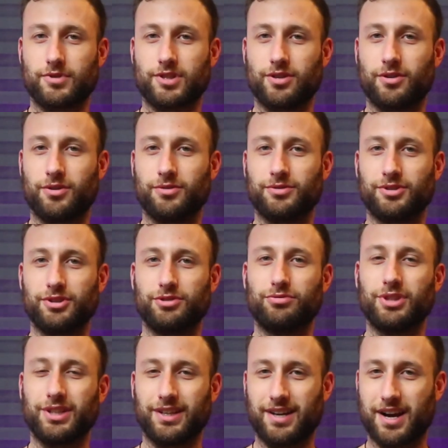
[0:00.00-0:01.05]
So you
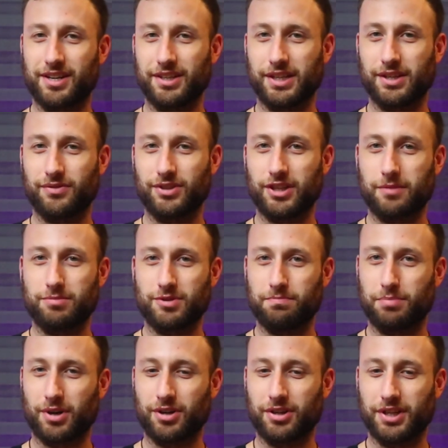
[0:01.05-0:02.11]
really got to give it up to
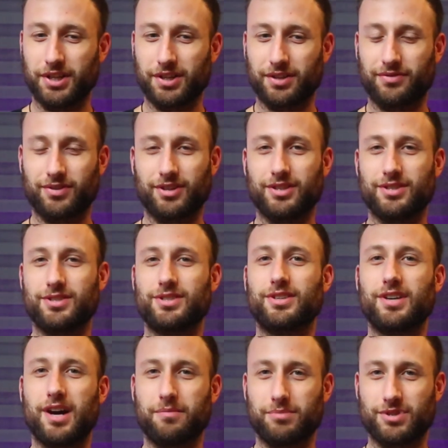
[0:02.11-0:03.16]
Bird here for his
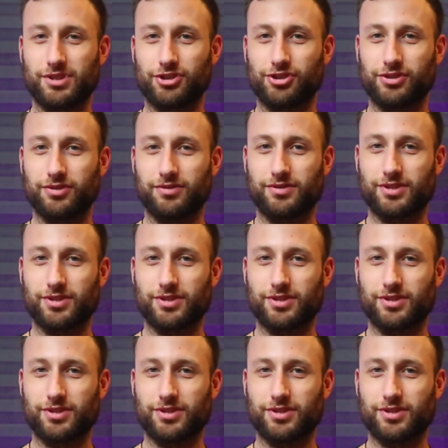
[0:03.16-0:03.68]
compositional